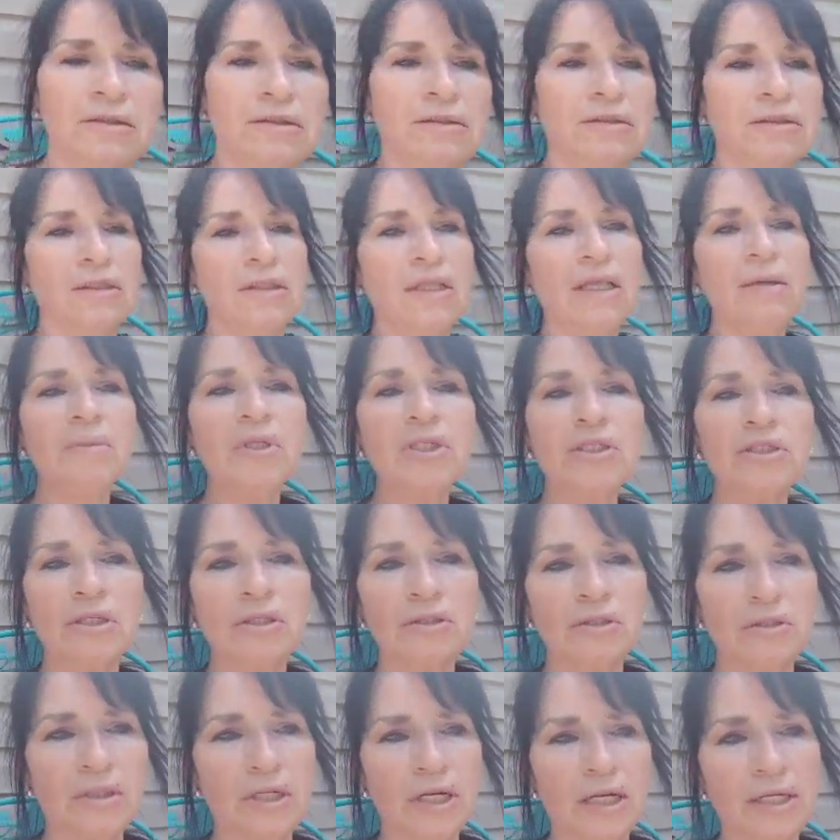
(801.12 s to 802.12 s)
let me show
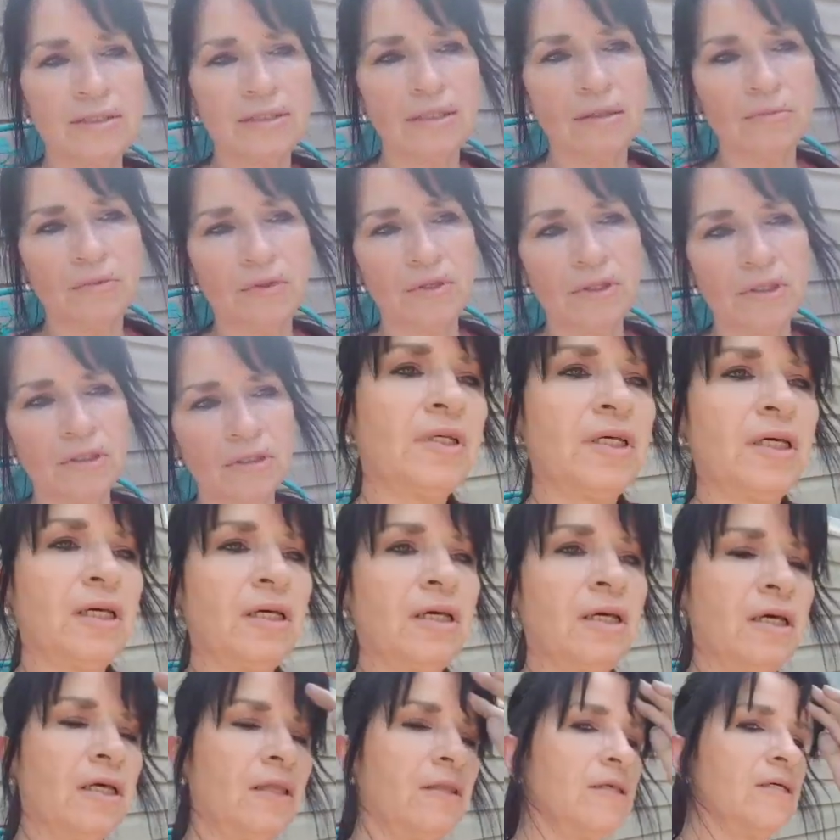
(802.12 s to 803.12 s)
you guys something.
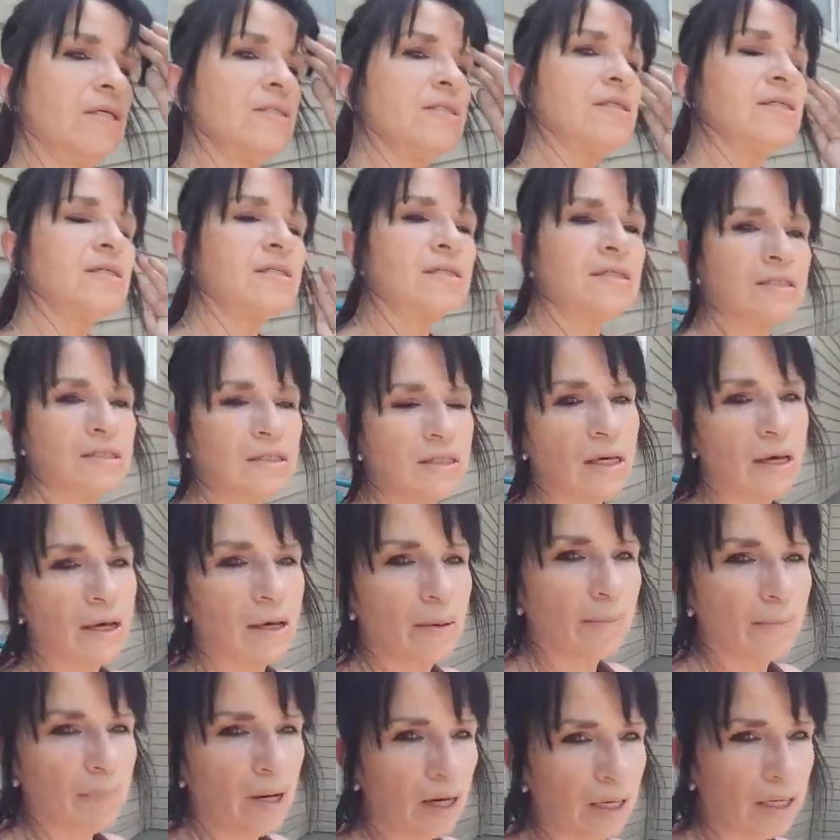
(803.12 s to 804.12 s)
This is
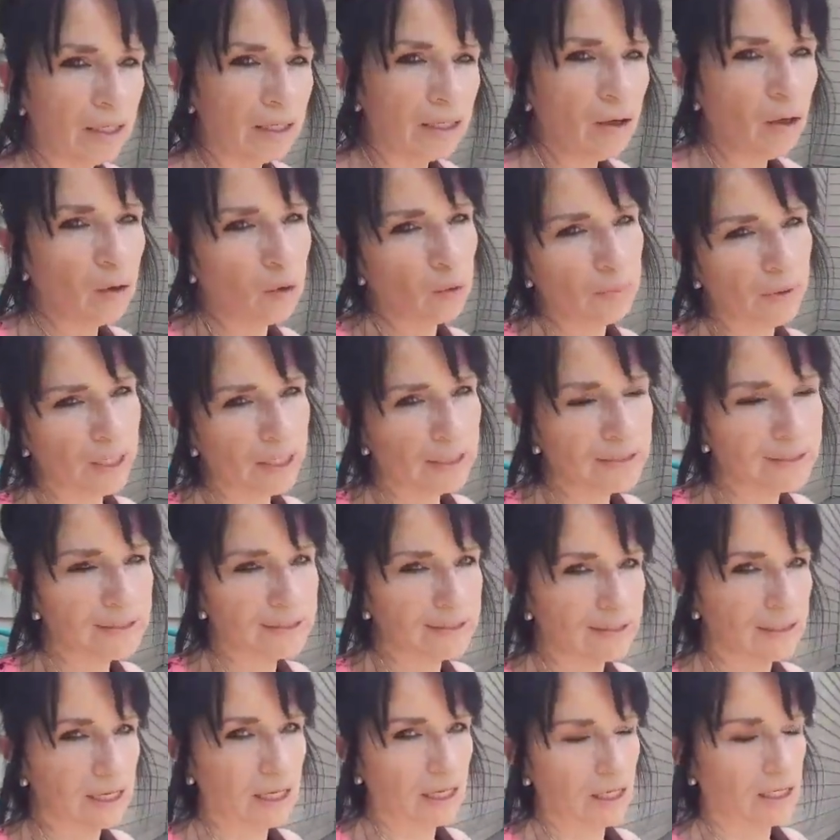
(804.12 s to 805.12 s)
my homemade
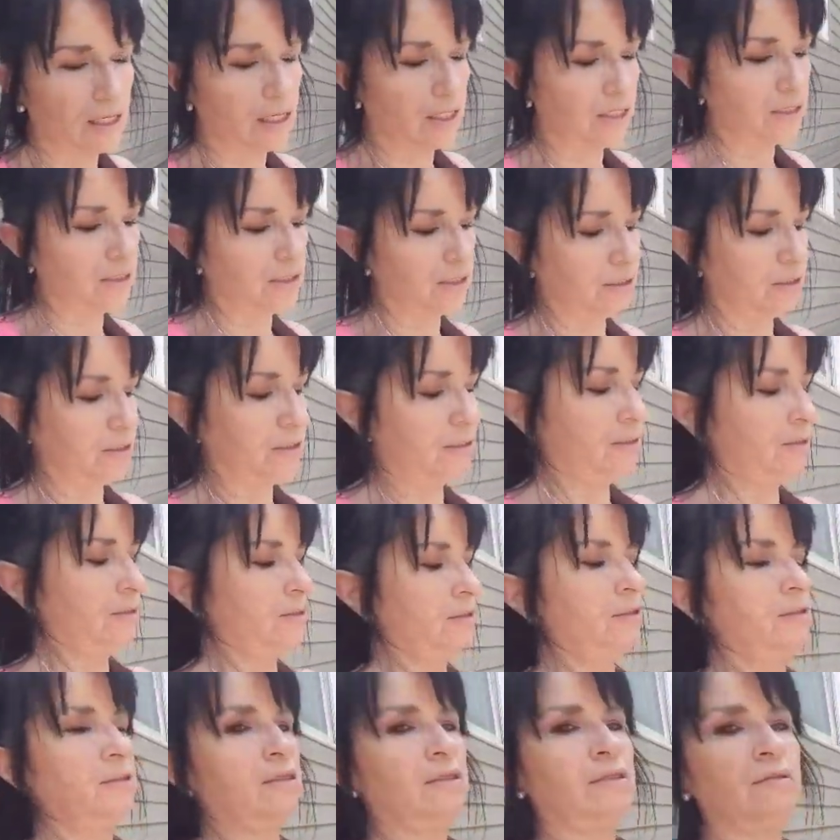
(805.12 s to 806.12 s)
stain
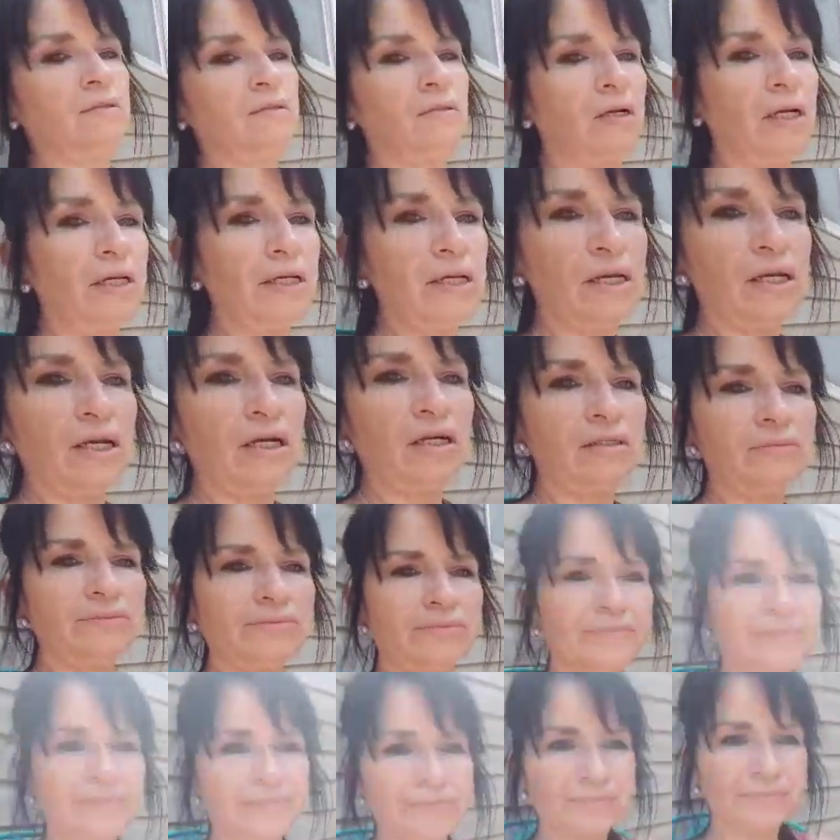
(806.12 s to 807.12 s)
right here.
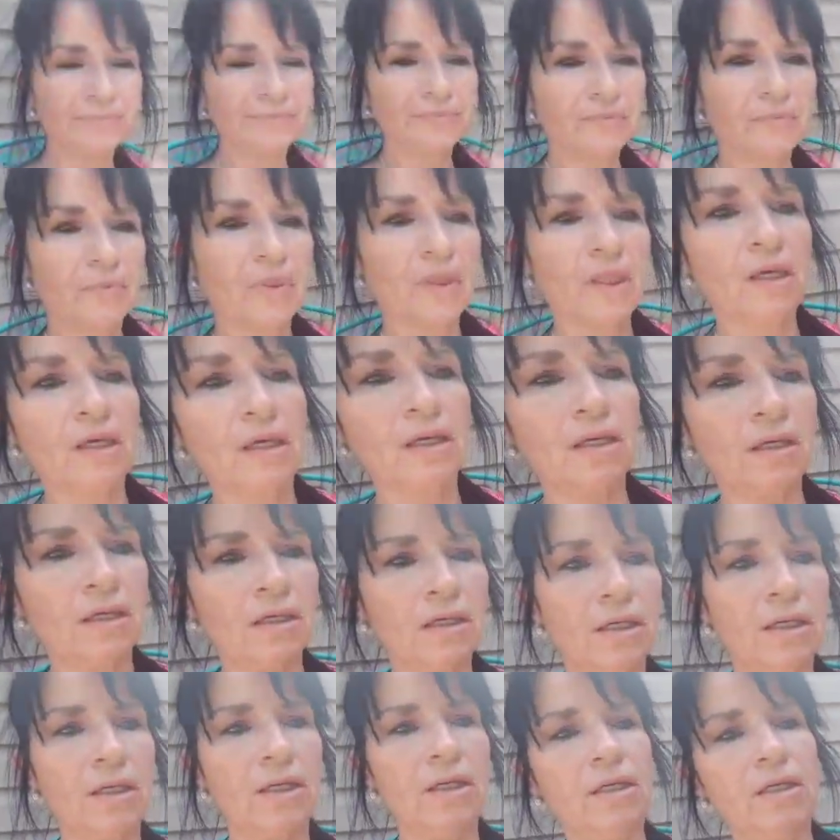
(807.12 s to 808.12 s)

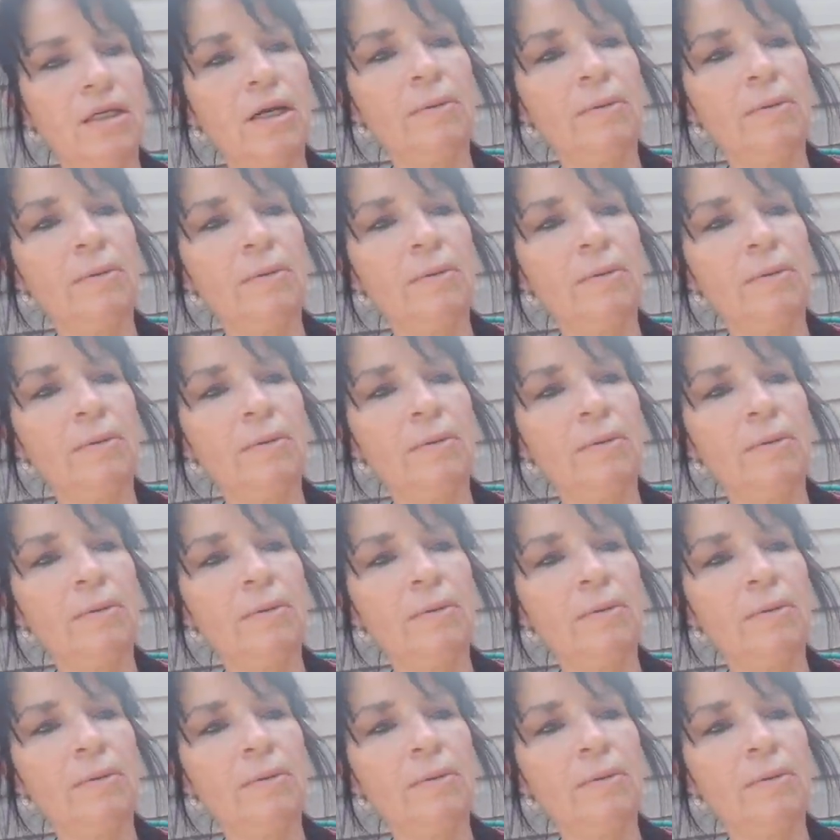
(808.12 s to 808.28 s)
Yep.